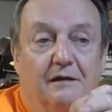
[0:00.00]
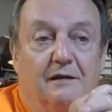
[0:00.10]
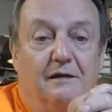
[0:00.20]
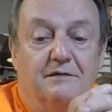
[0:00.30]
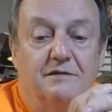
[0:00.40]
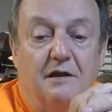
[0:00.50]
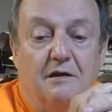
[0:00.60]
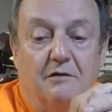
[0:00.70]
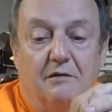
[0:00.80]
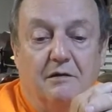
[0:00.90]

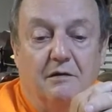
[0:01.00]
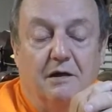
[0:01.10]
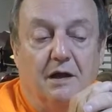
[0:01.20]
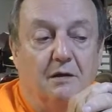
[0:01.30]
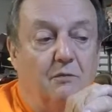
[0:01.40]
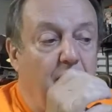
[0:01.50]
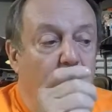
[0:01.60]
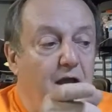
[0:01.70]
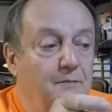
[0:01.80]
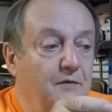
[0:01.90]
So what
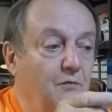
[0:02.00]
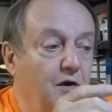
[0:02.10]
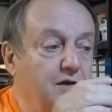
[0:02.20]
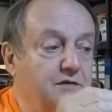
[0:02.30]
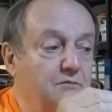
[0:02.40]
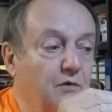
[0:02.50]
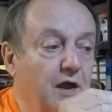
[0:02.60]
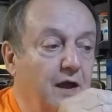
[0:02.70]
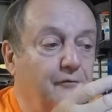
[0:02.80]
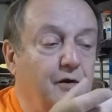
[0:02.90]
happened was,
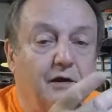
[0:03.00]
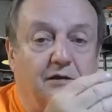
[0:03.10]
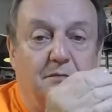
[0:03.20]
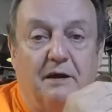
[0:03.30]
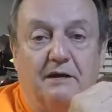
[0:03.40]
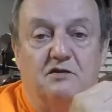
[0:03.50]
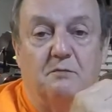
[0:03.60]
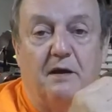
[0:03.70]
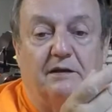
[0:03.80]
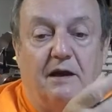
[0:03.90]
after I got the bike
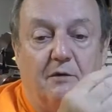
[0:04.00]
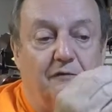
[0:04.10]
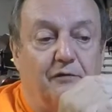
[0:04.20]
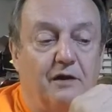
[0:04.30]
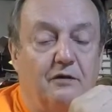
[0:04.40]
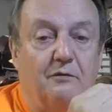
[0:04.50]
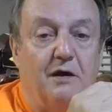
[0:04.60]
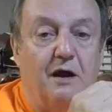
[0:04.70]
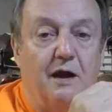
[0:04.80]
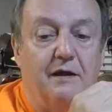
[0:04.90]
inspected, I went for another
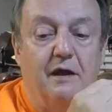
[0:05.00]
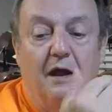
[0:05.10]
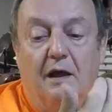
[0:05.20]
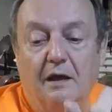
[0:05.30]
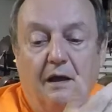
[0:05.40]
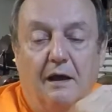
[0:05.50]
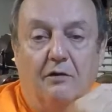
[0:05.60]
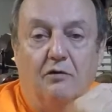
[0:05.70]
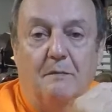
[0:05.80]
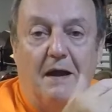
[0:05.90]
ride. I
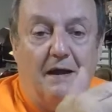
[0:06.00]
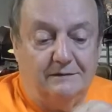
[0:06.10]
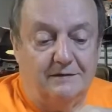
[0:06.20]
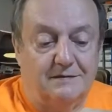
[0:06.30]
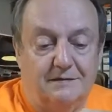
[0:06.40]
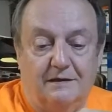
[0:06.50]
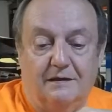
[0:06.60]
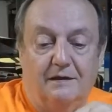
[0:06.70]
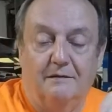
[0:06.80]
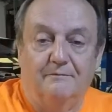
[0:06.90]
looked back,
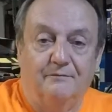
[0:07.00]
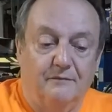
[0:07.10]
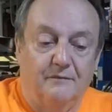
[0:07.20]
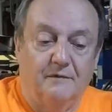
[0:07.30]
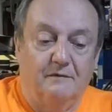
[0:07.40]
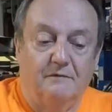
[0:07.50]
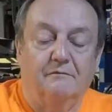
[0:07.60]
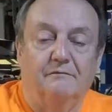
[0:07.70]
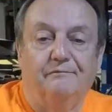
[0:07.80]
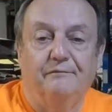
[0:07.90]
the
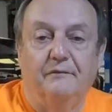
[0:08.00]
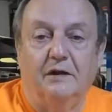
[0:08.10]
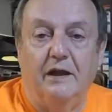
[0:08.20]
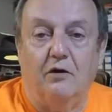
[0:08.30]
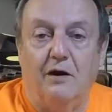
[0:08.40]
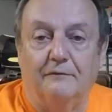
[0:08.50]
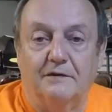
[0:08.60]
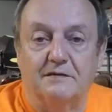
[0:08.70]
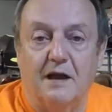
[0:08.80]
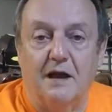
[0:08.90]
lid off the
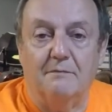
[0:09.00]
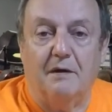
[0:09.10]
side